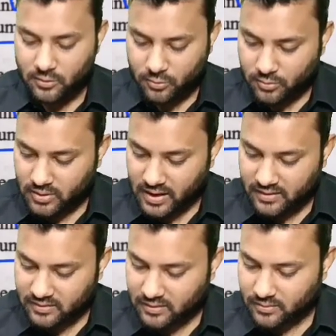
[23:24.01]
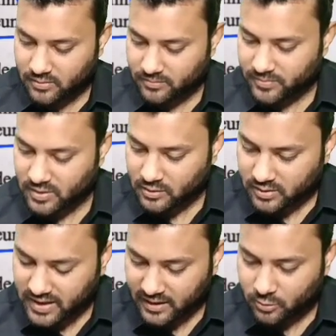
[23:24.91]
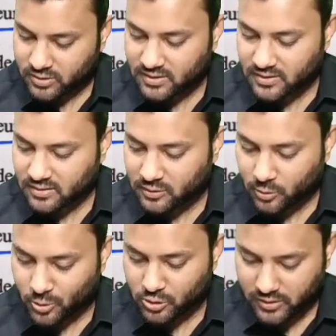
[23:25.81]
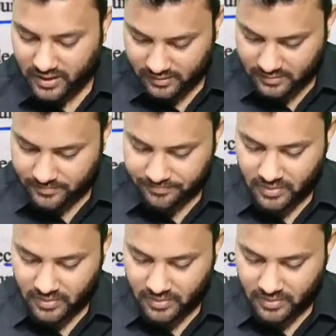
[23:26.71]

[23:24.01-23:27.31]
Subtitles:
So hence the diagnosis is pneumothorax.